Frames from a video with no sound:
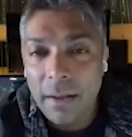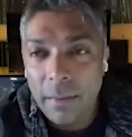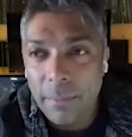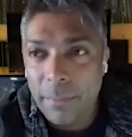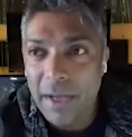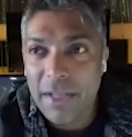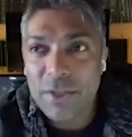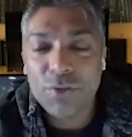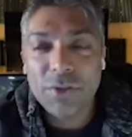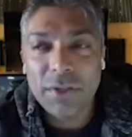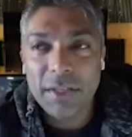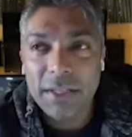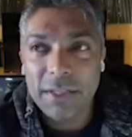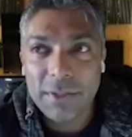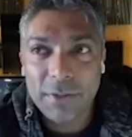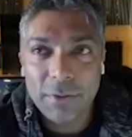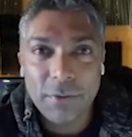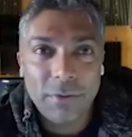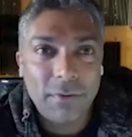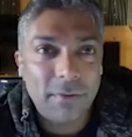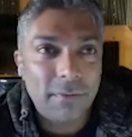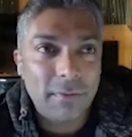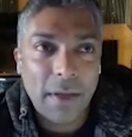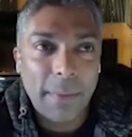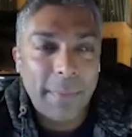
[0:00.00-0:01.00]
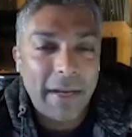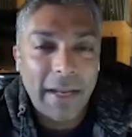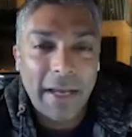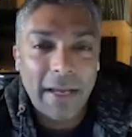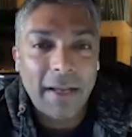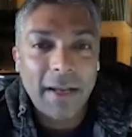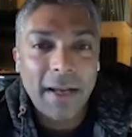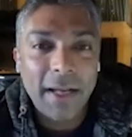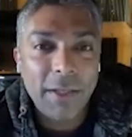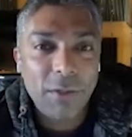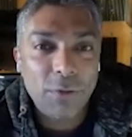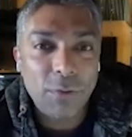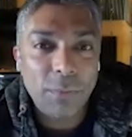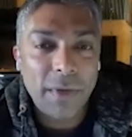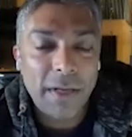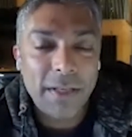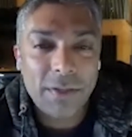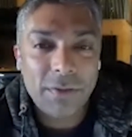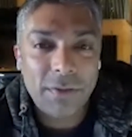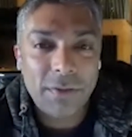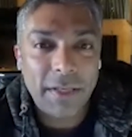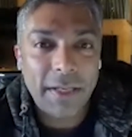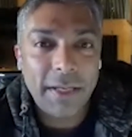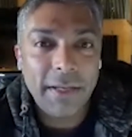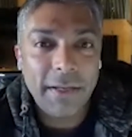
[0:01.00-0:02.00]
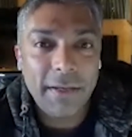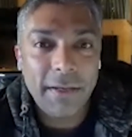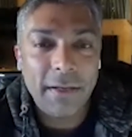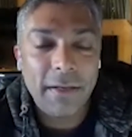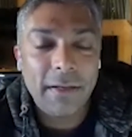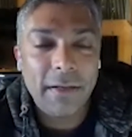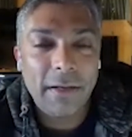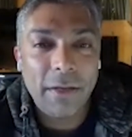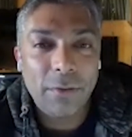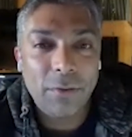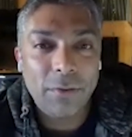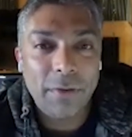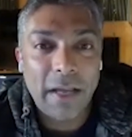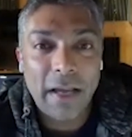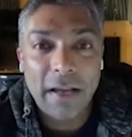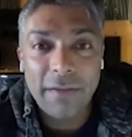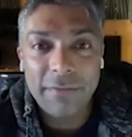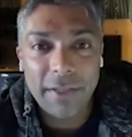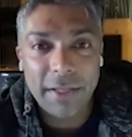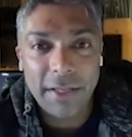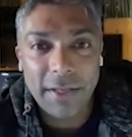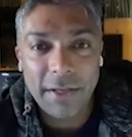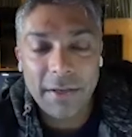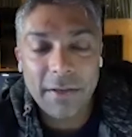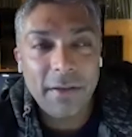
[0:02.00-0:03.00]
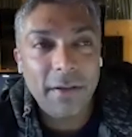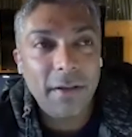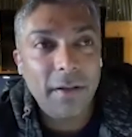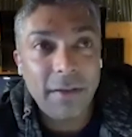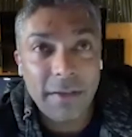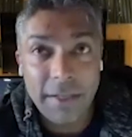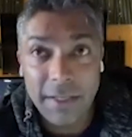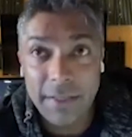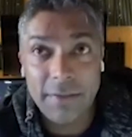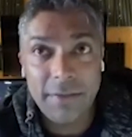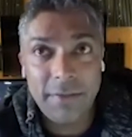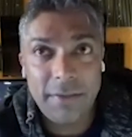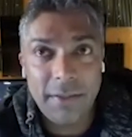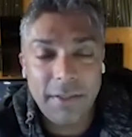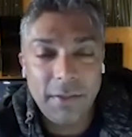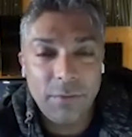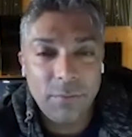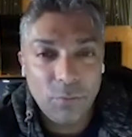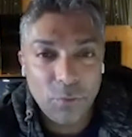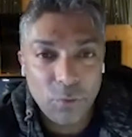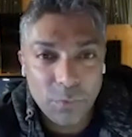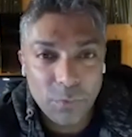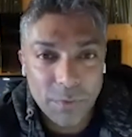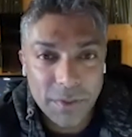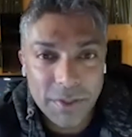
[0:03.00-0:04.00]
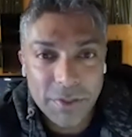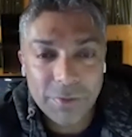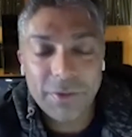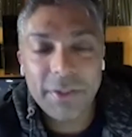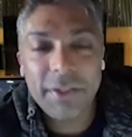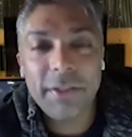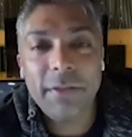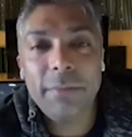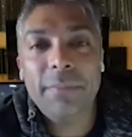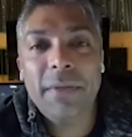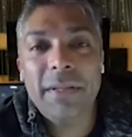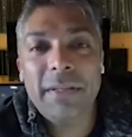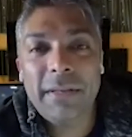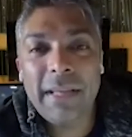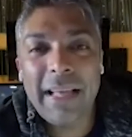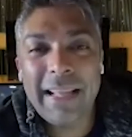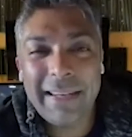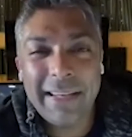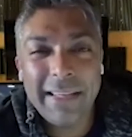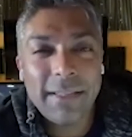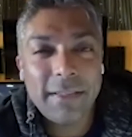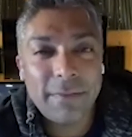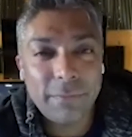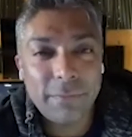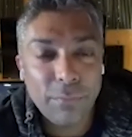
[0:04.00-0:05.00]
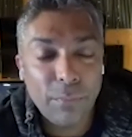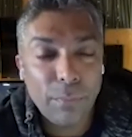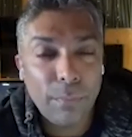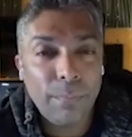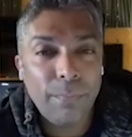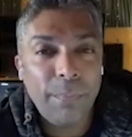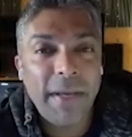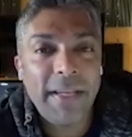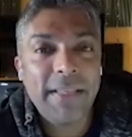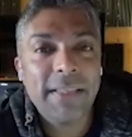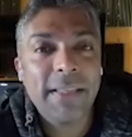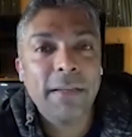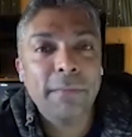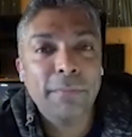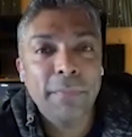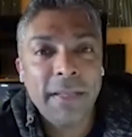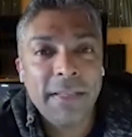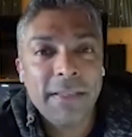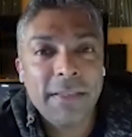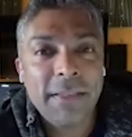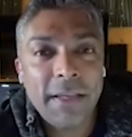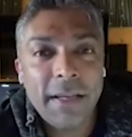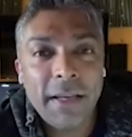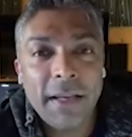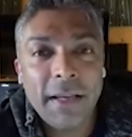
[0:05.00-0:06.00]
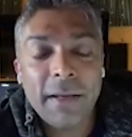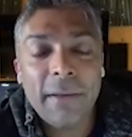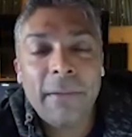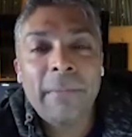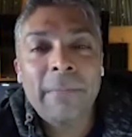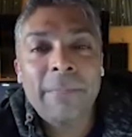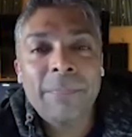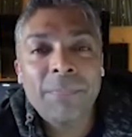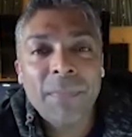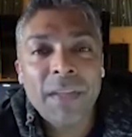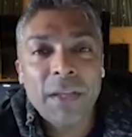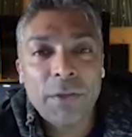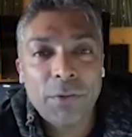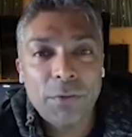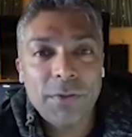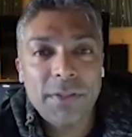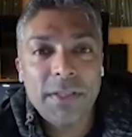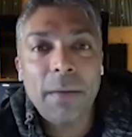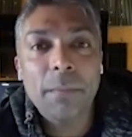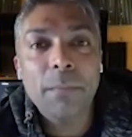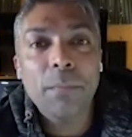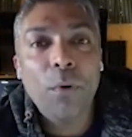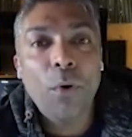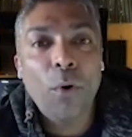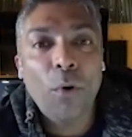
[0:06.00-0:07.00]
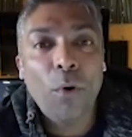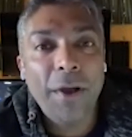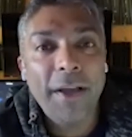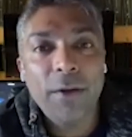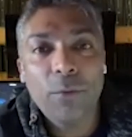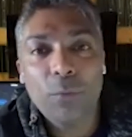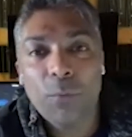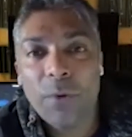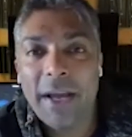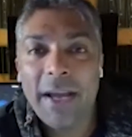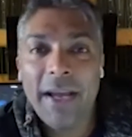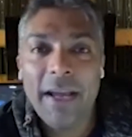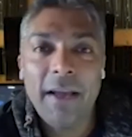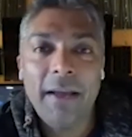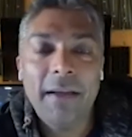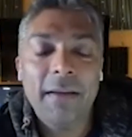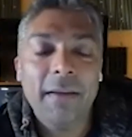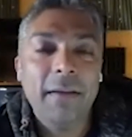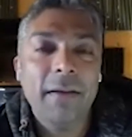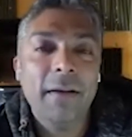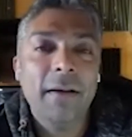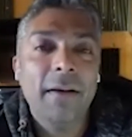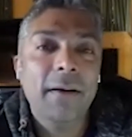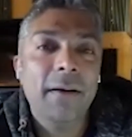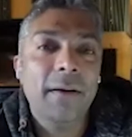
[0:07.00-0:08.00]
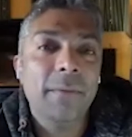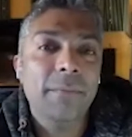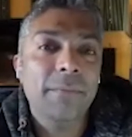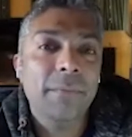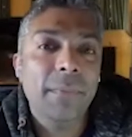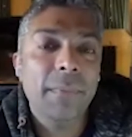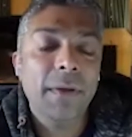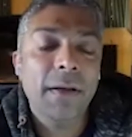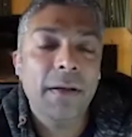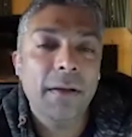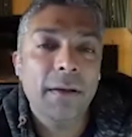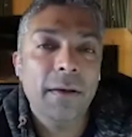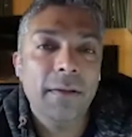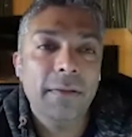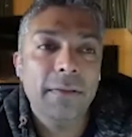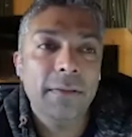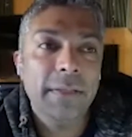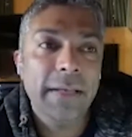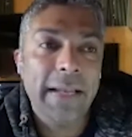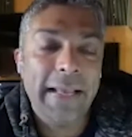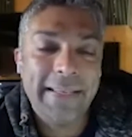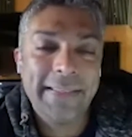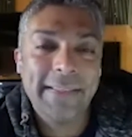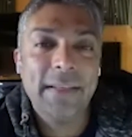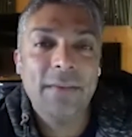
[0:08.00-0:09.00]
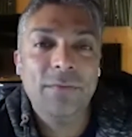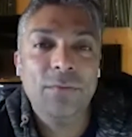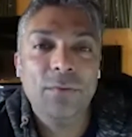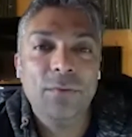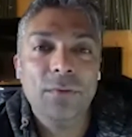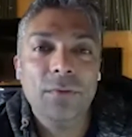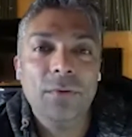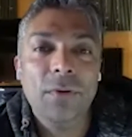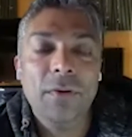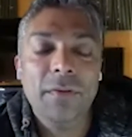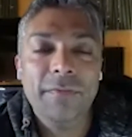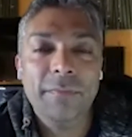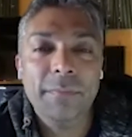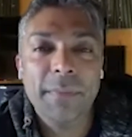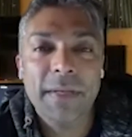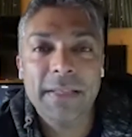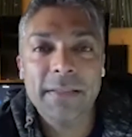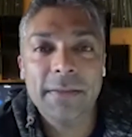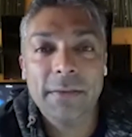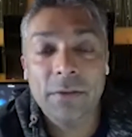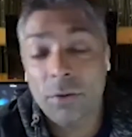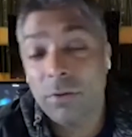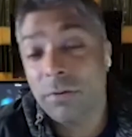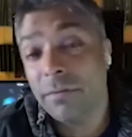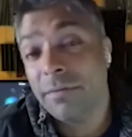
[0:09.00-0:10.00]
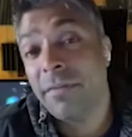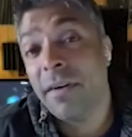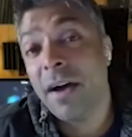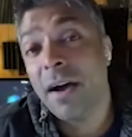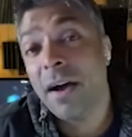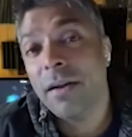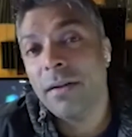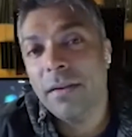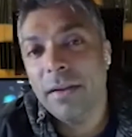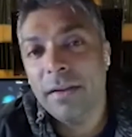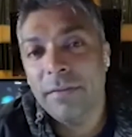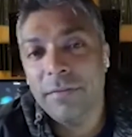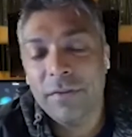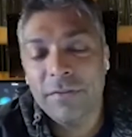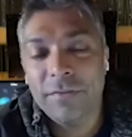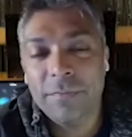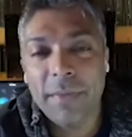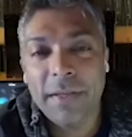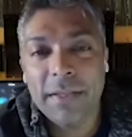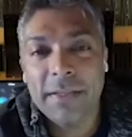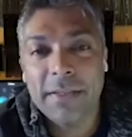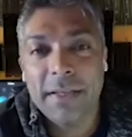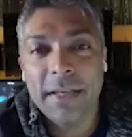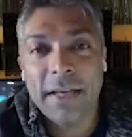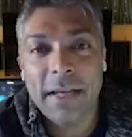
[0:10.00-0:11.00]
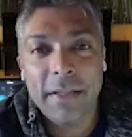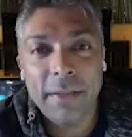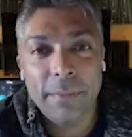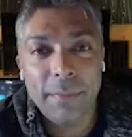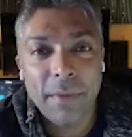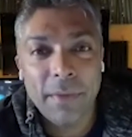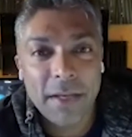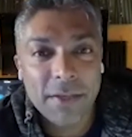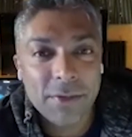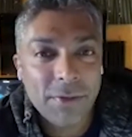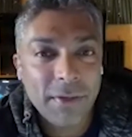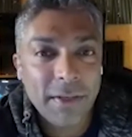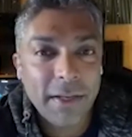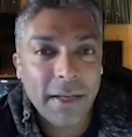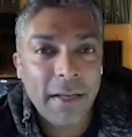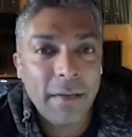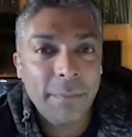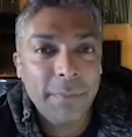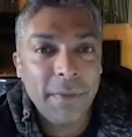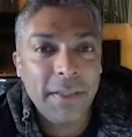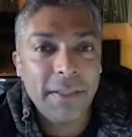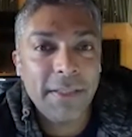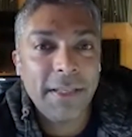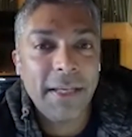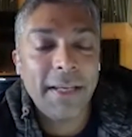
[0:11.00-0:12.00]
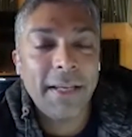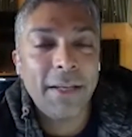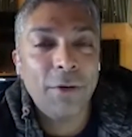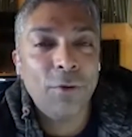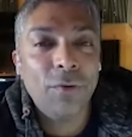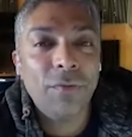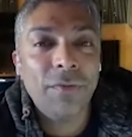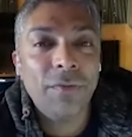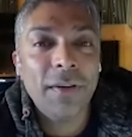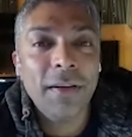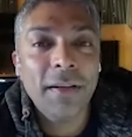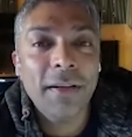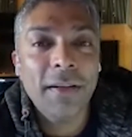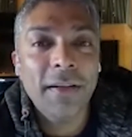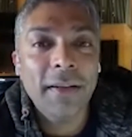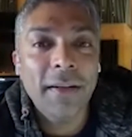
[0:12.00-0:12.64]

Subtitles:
Mastering is not, I mean, I can't do mastering here. I don't have the gear, neither the room is treated, but at least basic mixing to some point where the next level of mixing or the final level of mixing and the mastering can be taken over.